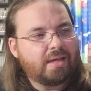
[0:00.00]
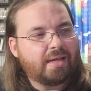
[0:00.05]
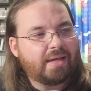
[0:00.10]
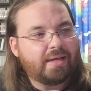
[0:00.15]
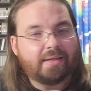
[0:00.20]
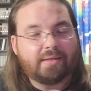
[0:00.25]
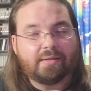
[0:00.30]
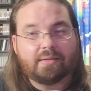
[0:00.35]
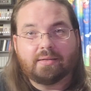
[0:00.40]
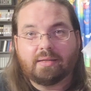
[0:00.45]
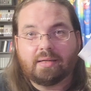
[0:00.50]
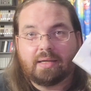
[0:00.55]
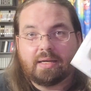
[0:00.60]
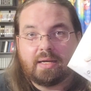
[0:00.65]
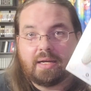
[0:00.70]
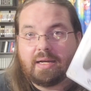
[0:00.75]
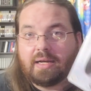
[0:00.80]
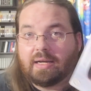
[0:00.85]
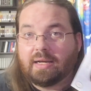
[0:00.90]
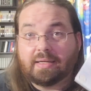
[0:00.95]
and
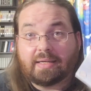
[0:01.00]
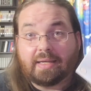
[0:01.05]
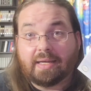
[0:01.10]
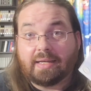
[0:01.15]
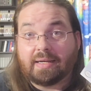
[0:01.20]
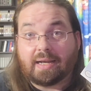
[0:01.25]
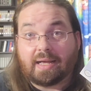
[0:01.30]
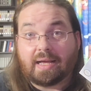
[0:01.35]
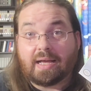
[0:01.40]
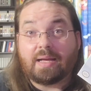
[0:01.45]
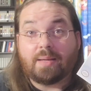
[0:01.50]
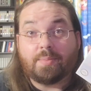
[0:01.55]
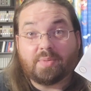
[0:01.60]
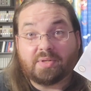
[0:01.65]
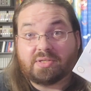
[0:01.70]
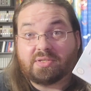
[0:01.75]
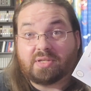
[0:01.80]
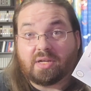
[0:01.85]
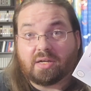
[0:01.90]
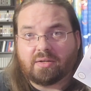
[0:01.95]
again, I'm
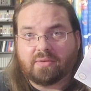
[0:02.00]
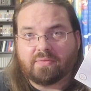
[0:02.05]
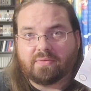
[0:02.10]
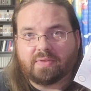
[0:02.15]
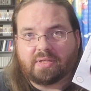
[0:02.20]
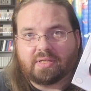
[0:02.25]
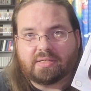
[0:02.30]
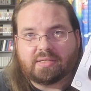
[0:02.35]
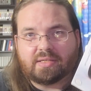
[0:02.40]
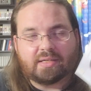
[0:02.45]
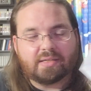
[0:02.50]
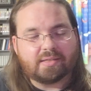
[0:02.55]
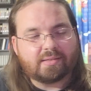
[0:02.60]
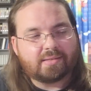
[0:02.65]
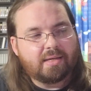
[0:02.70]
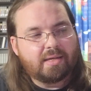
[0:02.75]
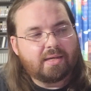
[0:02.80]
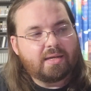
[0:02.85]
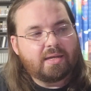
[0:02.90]
a sucker for these things.